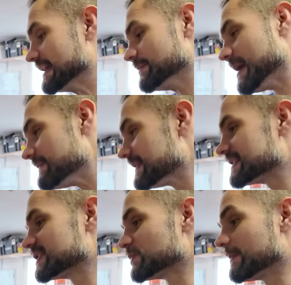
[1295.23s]
maybe
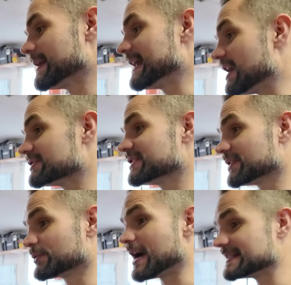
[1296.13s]
this is where my analogy
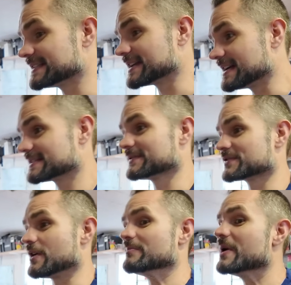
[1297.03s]
that a rising tide
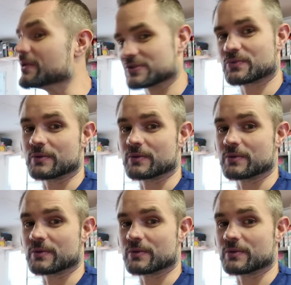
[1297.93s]
lifts all boats,